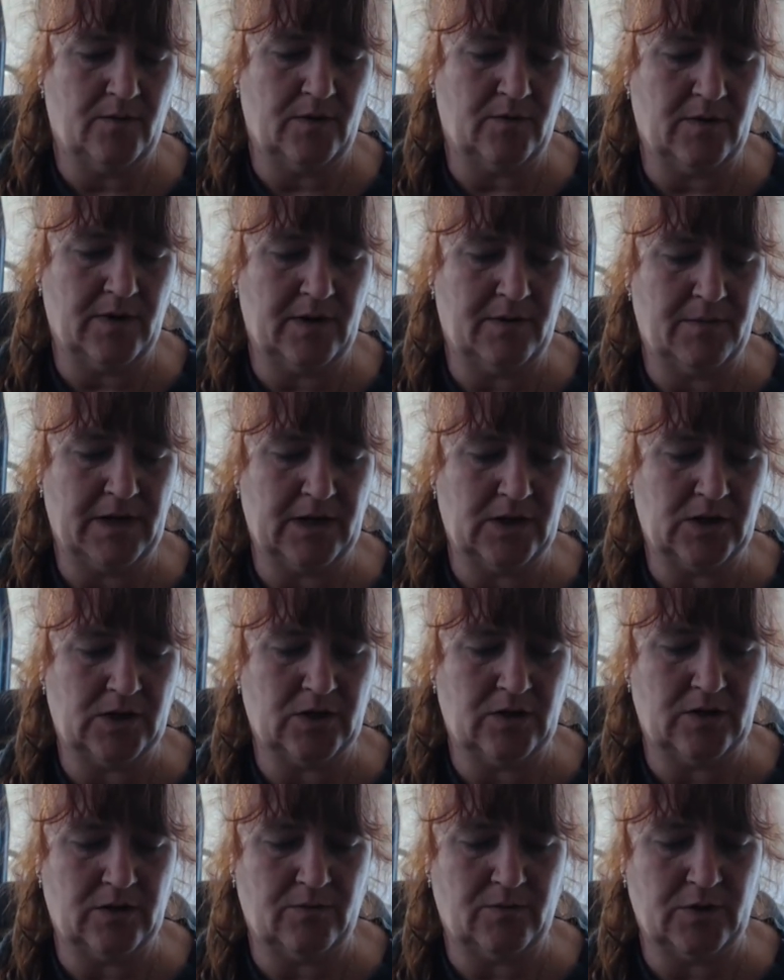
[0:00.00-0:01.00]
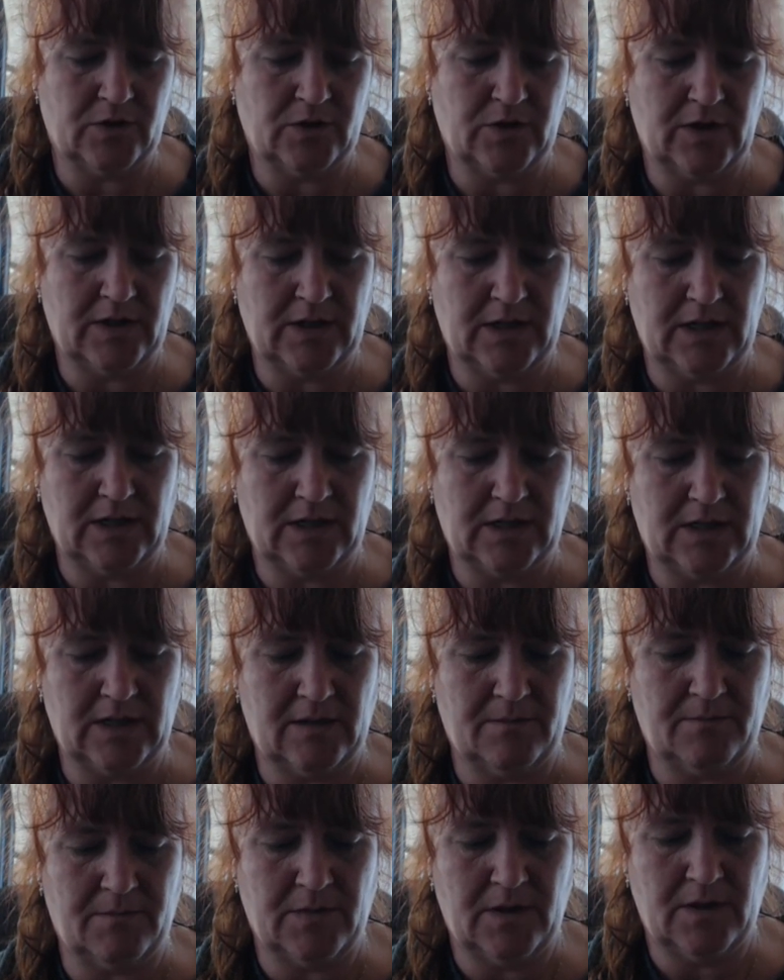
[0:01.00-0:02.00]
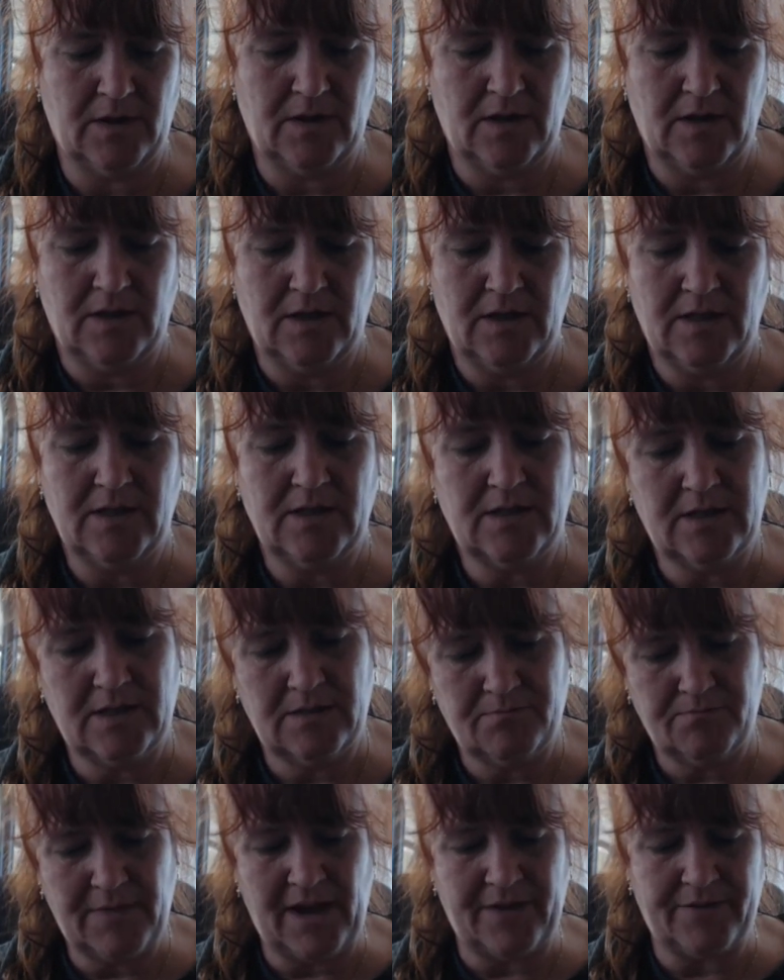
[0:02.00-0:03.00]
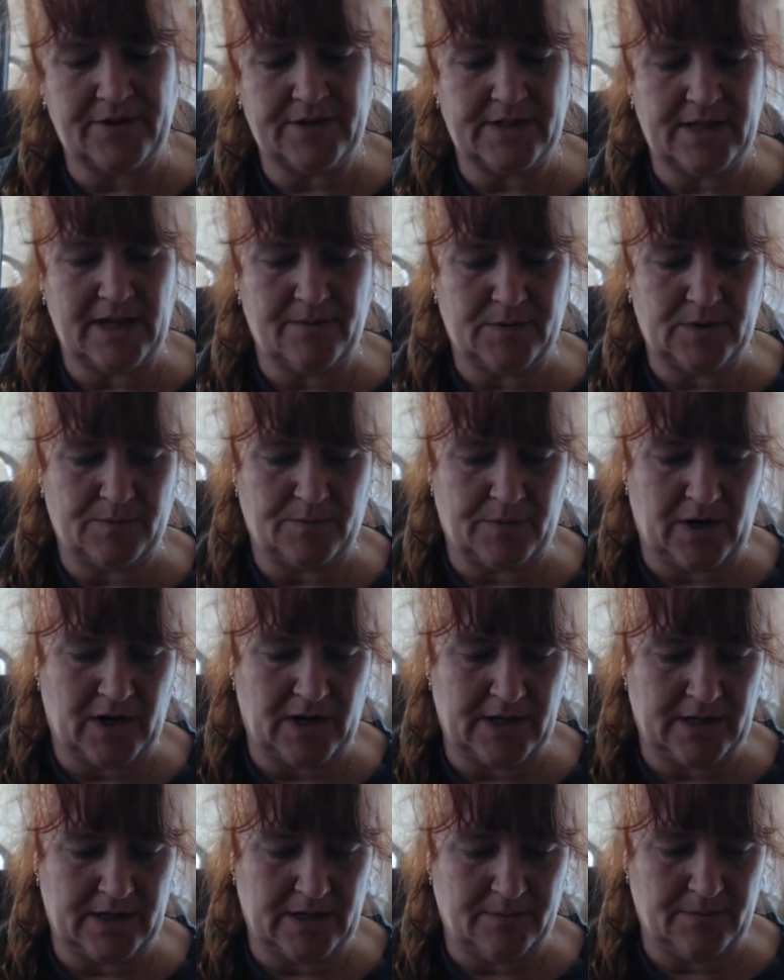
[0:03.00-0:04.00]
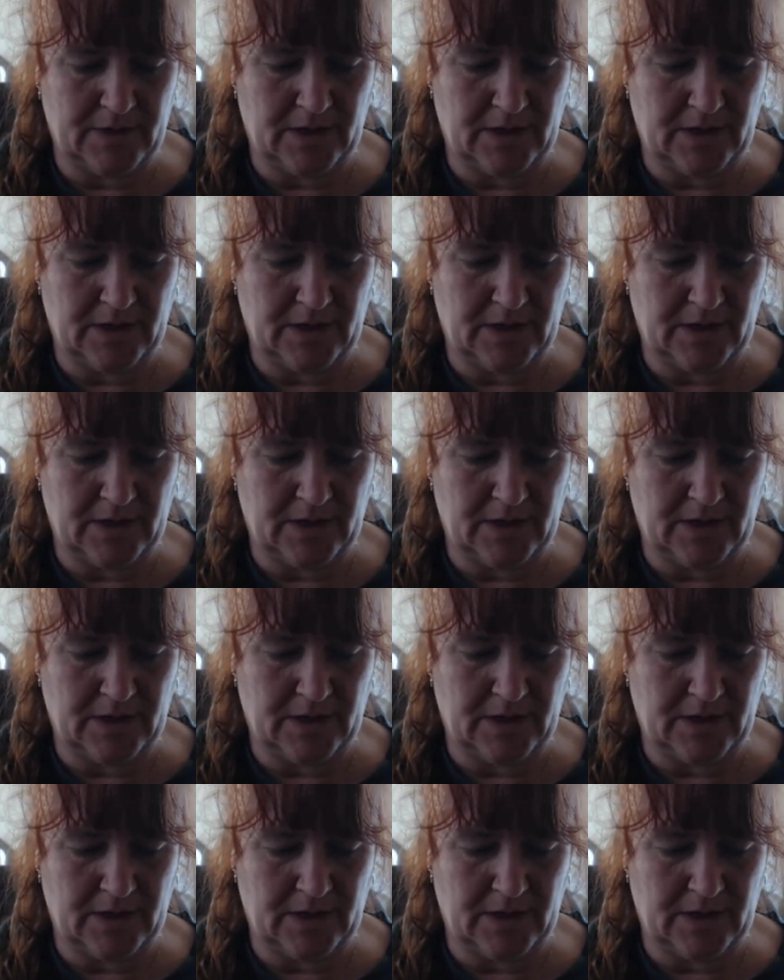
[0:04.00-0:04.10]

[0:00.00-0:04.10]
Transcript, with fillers: we want to make sure that we're trying to get them about the same spot. I